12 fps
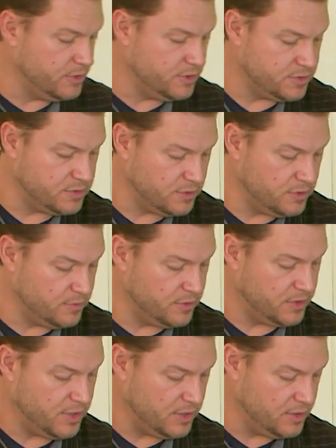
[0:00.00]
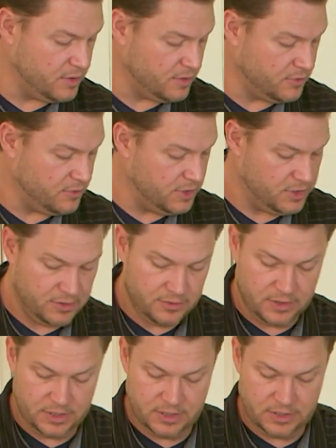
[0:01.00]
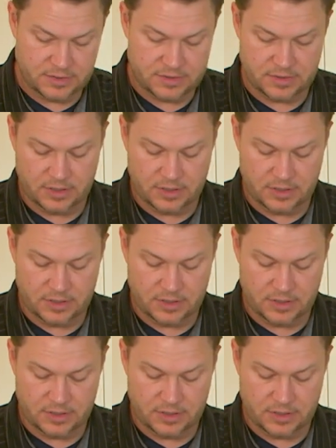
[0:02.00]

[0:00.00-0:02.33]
going to start with getting the green ingredients